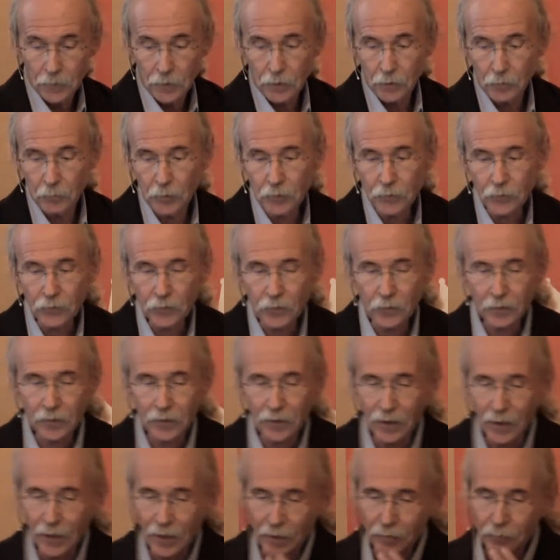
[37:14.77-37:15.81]
In the midst of the
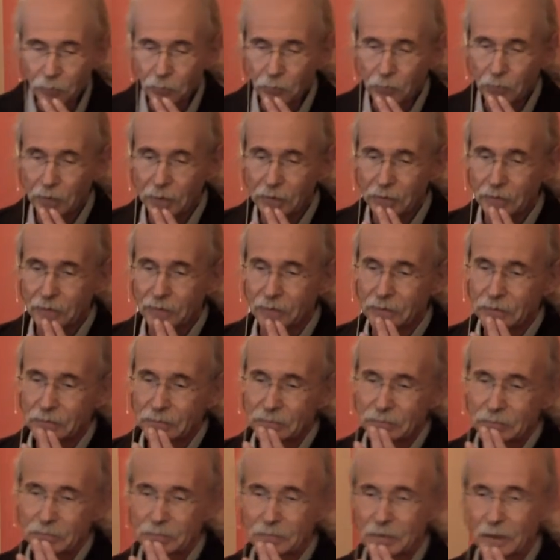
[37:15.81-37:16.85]
conflict
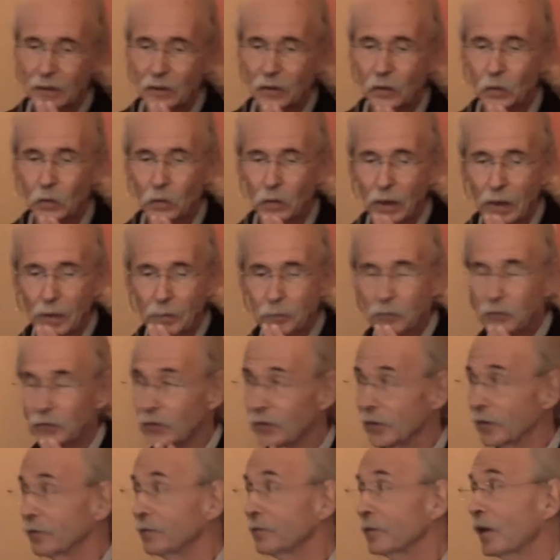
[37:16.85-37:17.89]
and
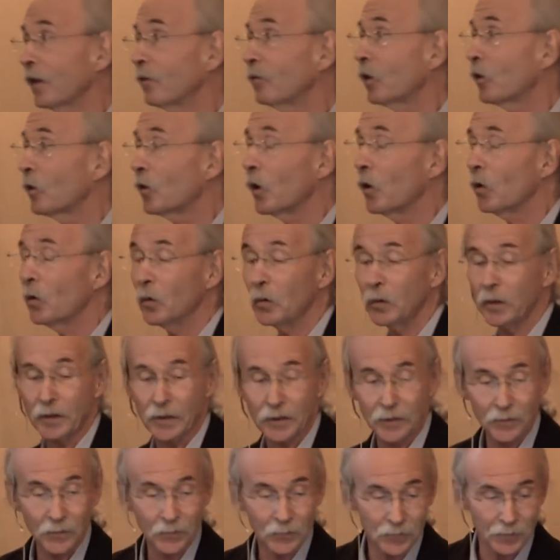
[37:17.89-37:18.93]
corruption of our own
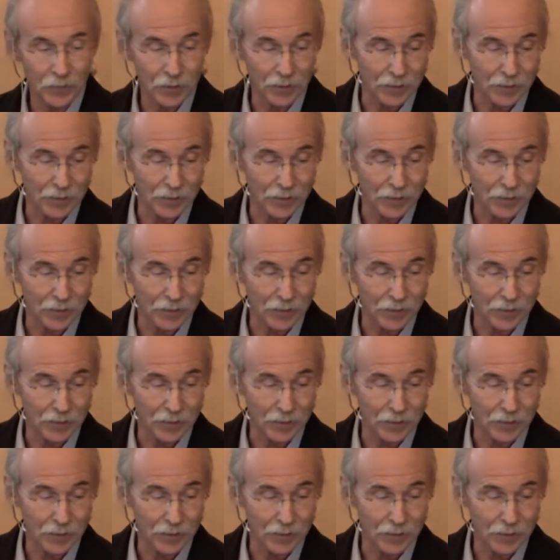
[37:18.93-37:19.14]
Gilded